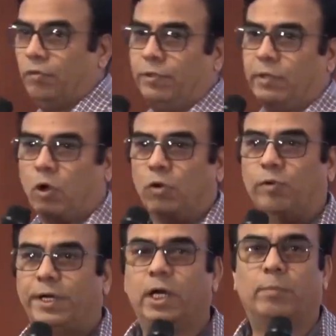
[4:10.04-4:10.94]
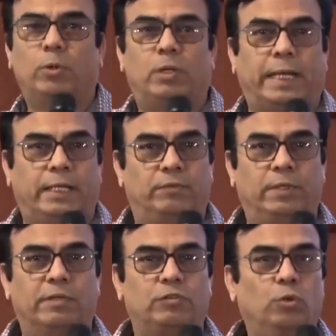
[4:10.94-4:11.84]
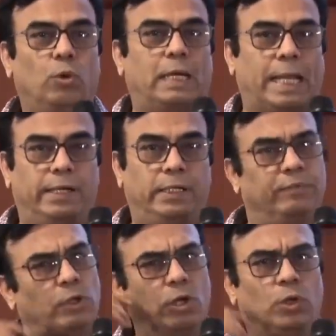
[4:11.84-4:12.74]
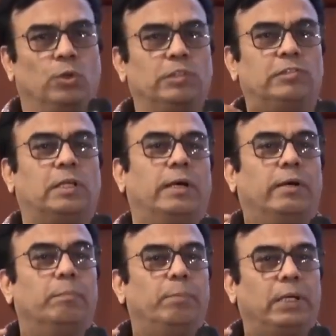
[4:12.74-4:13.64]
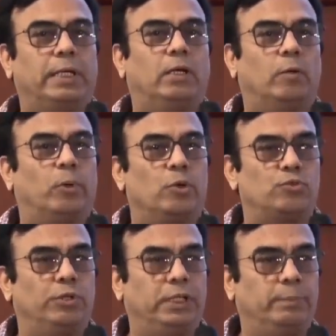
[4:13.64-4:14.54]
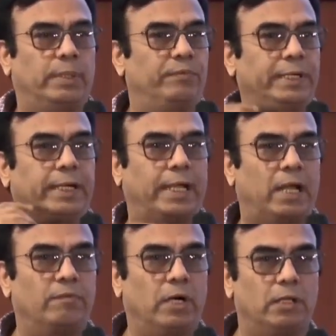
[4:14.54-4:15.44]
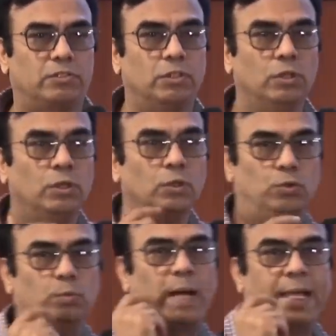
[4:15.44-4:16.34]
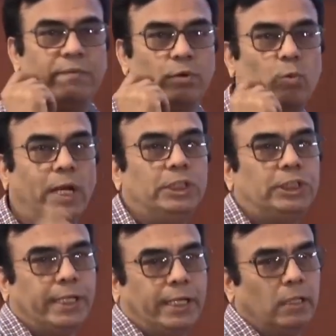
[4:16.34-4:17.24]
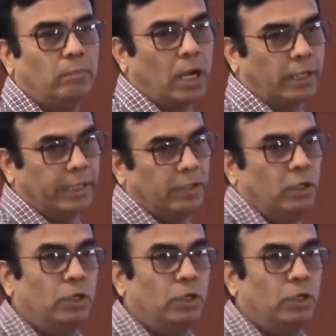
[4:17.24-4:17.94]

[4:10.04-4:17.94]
We were all worried about life. There was no clarity. We all know this is a brilliant opportunity, but we didn't have guts to buy even one share in the market.